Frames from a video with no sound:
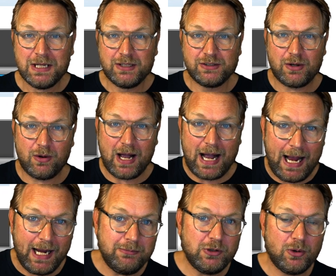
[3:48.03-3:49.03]
So
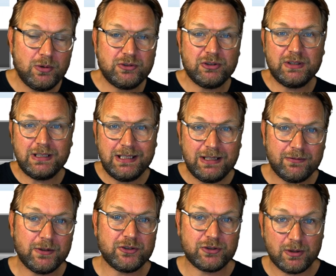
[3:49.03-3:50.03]
I'm going to
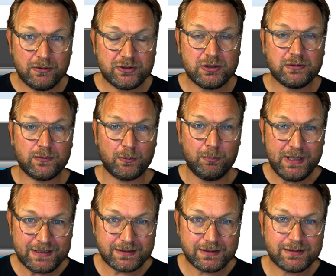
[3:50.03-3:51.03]
deliver services for
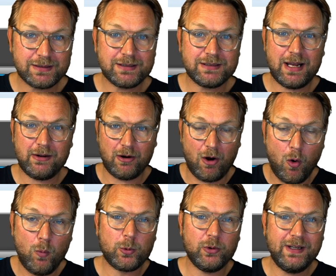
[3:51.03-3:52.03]
businesses that are
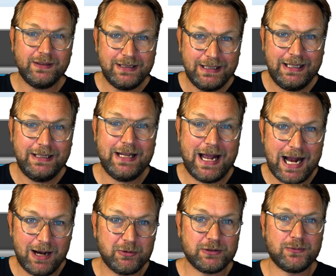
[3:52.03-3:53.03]
operating in
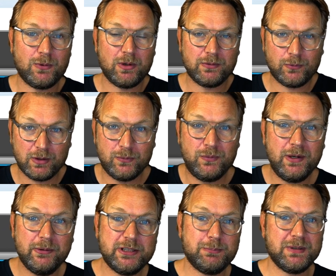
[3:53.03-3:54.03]
Amersfoort for a
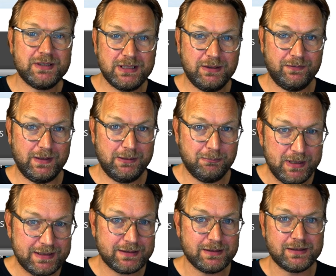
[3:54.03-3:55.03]
very specific
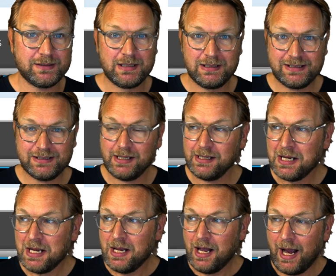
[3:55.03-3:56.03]
business. Let's say
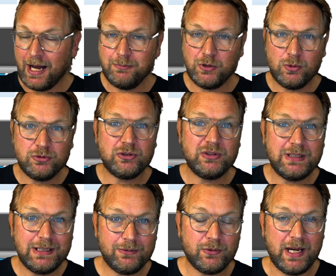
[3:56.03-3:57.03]
I'm going to
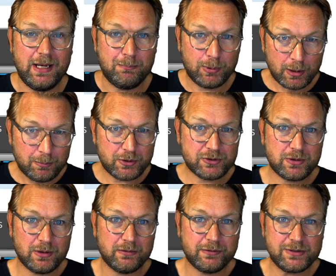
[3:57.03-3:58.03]
deliver a plumber
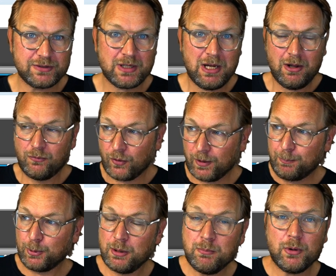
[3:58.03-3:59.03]
service for a
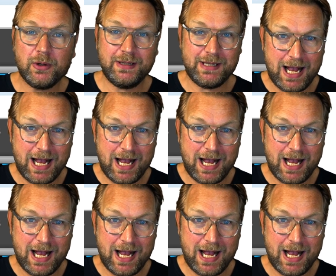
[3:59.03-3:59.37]
plumber in